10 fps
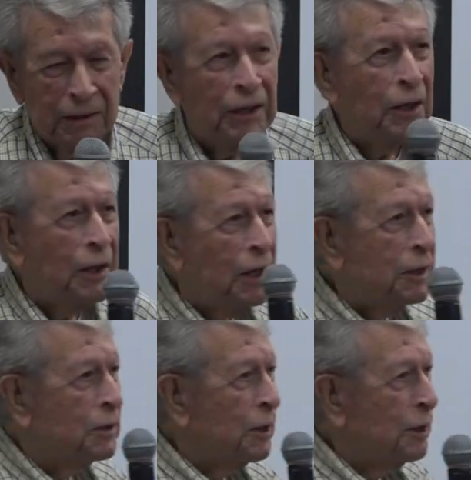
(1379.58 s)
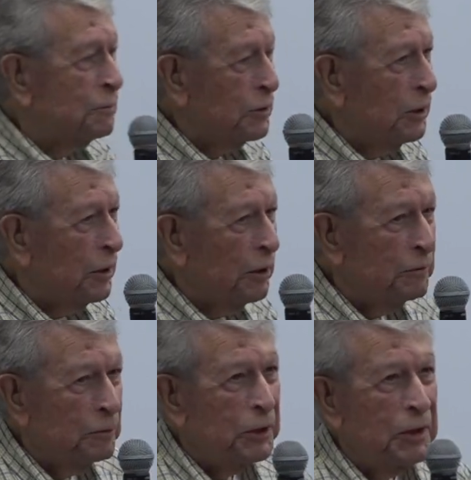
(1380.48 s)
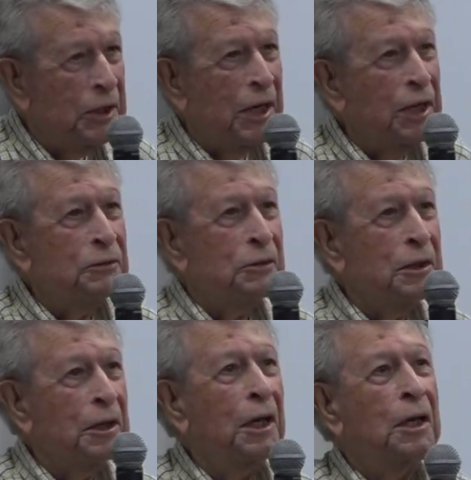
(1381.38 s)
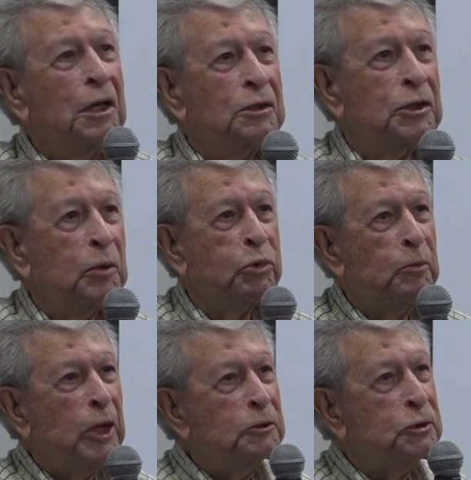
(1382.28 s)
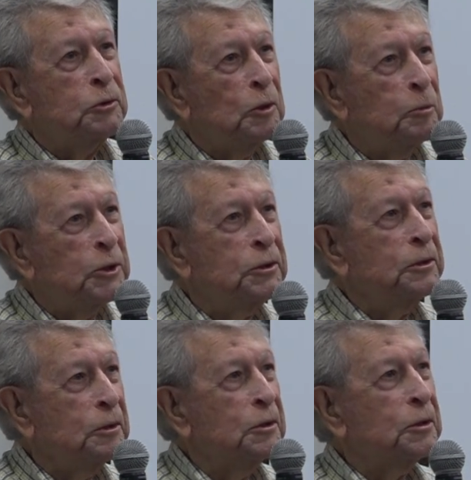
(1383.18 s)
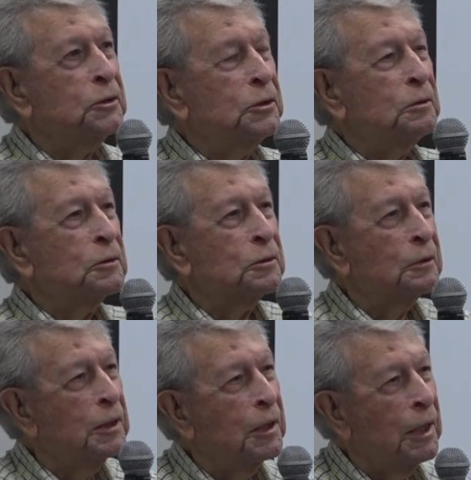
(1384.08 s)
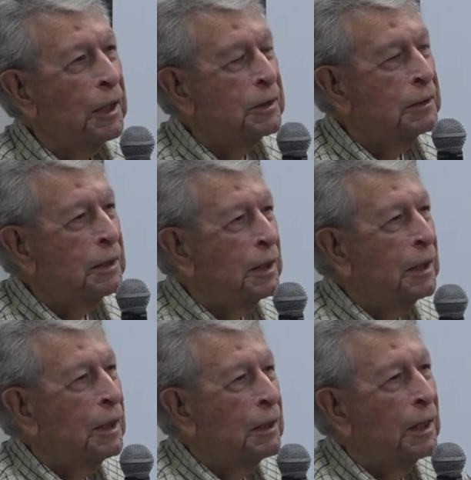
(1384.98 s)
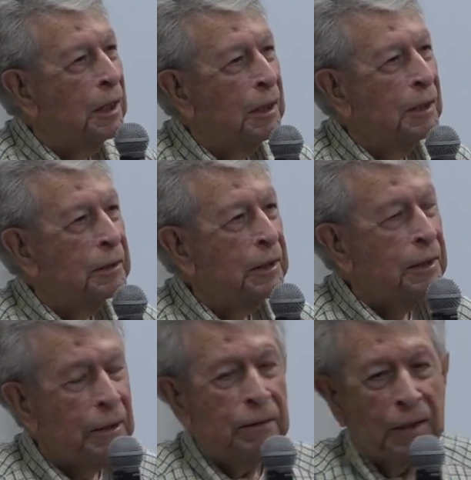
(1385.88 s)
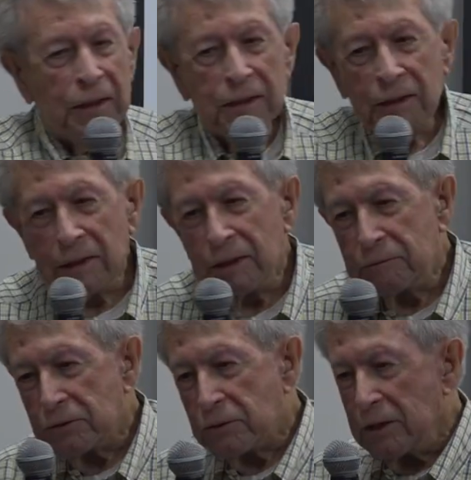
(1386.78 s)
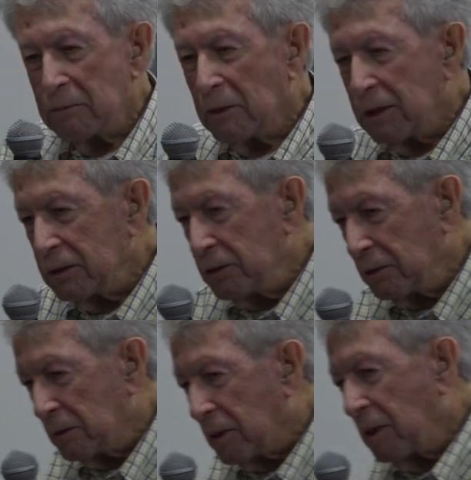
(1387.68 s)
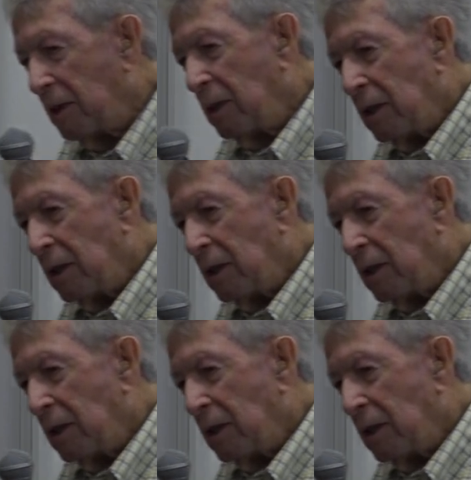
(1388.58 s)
there are a lot of curves in the R&P, contrary to promotional material that shows straight line. Uh, the other thing that interested Moncure